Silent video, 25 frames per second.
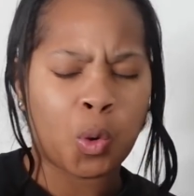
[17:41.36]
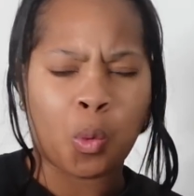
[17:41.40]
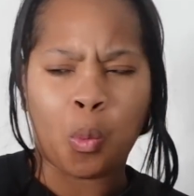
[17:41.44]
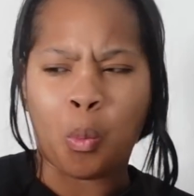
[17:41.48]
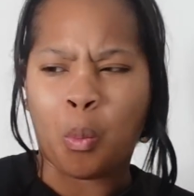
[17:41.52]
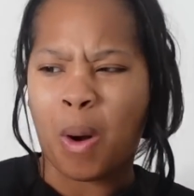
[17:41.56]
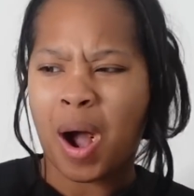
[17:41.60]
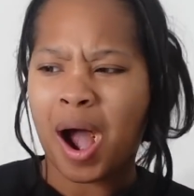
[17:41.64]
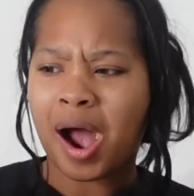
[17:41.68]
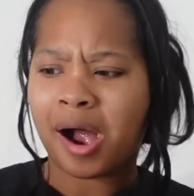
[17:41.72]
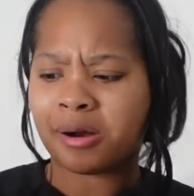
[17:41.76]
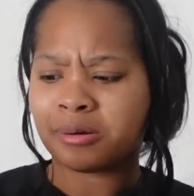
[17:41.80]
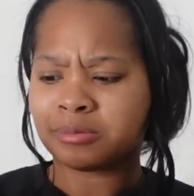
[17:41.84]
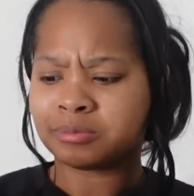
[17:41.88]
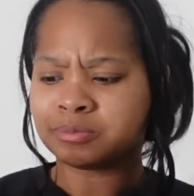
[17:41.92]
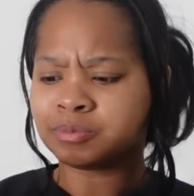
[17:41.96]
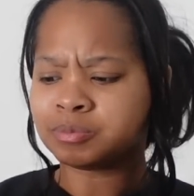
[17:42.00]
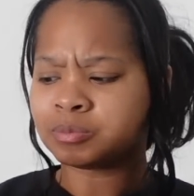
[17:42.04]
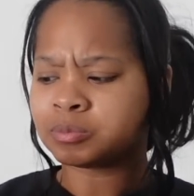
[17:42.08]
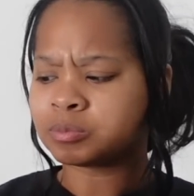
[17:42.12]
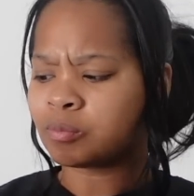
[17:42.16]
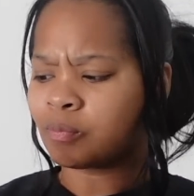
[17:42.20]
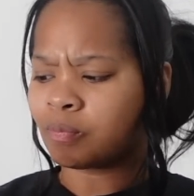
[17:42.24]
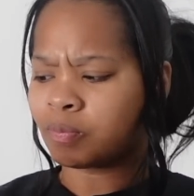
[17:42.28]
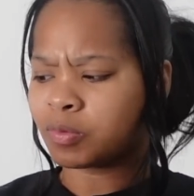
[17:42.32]
wow,
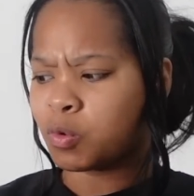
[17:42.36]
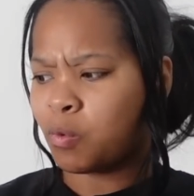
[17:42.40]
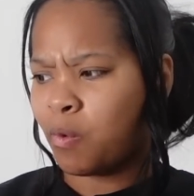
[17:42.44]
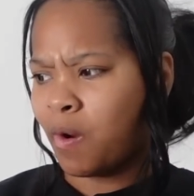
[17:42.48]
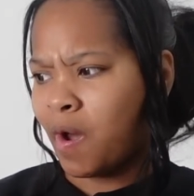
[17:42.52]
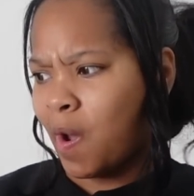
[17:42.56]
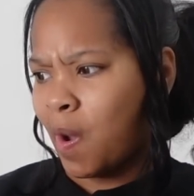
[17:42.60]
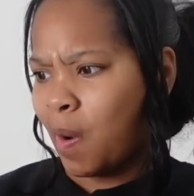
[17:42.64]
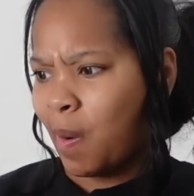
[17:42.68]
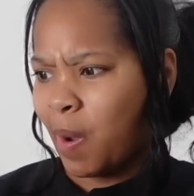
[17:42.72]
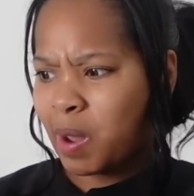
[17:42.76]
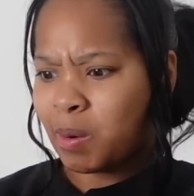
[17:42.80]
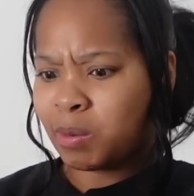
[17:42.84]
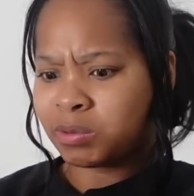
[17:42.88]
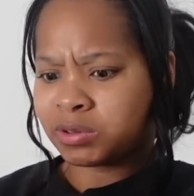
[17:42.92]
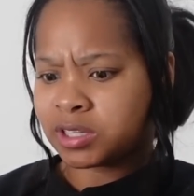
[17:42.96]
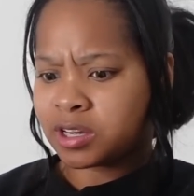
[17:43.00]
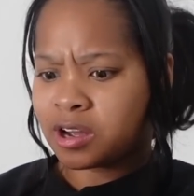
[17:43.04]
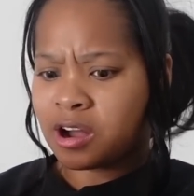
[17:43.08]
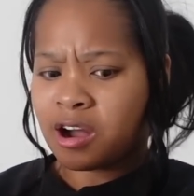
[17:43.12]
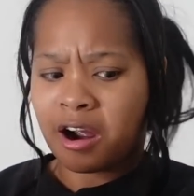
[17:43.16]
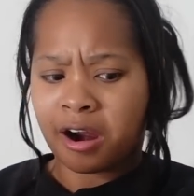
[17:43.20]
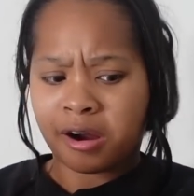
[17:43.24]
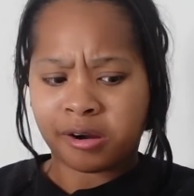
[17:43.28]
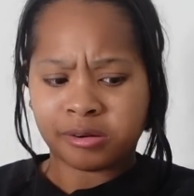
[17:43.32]
why you want the
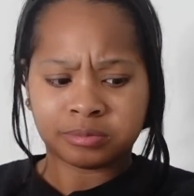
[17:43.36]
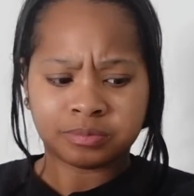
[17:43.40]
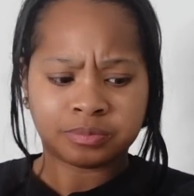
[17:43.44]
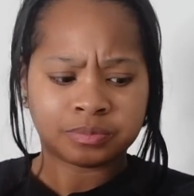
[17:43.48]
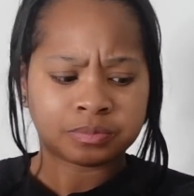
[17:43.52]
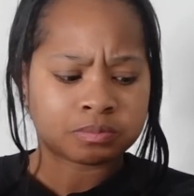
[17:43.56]
car?